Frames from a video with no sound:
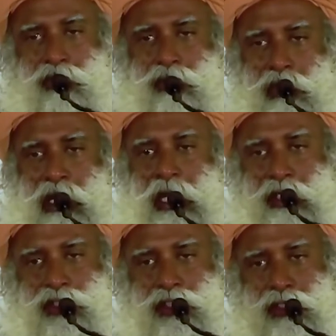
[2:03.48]

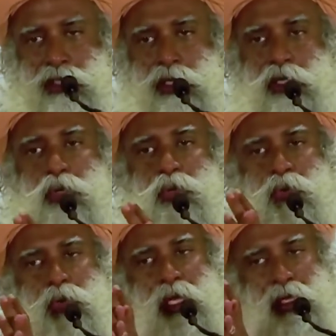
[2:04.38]
clash could
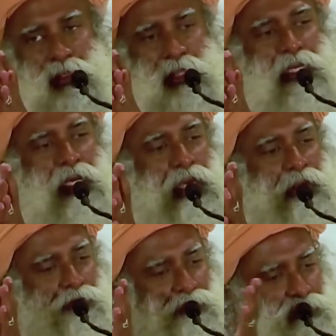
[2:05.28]
create that kind of